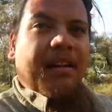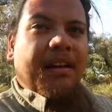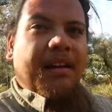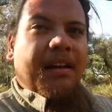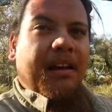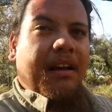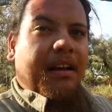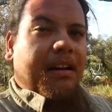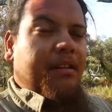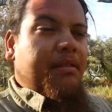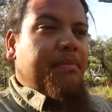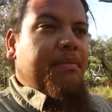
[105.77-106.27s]

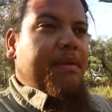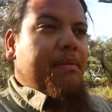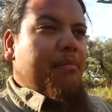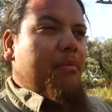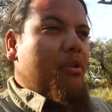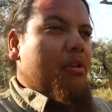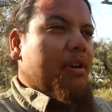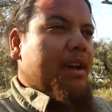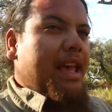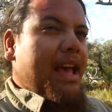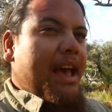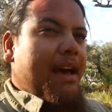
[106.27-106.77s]
gotta be
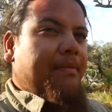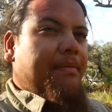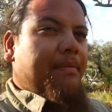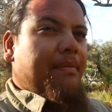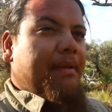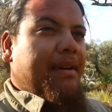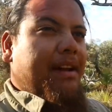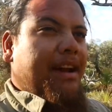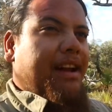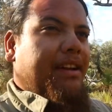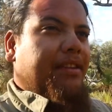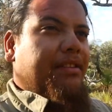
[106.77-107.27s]
more careful
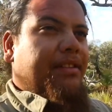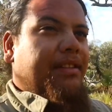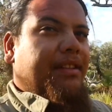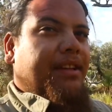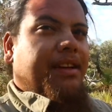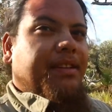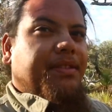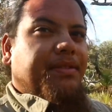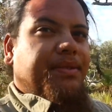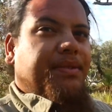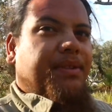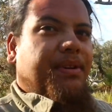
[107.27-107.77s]
when I do
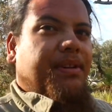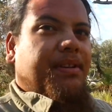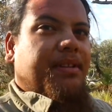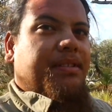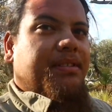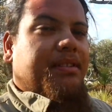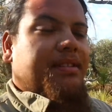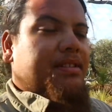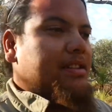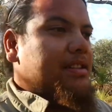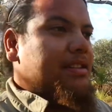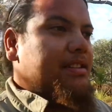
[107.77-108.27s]
these walks,
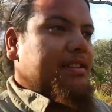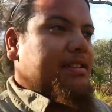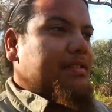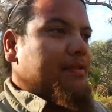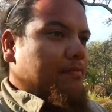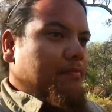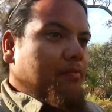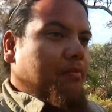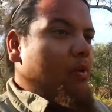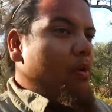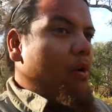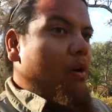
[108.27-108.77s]
because I just
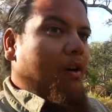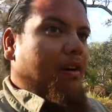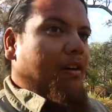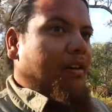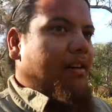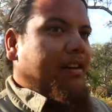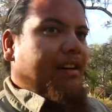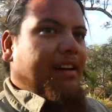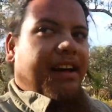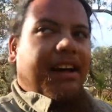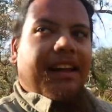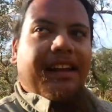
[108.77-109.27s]

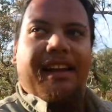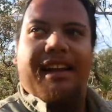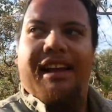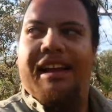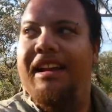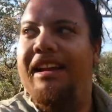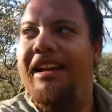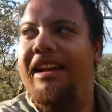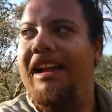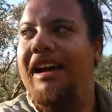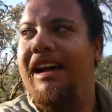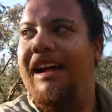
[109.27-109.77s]
walk and
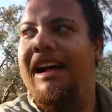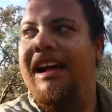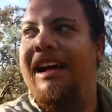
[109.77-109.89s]
then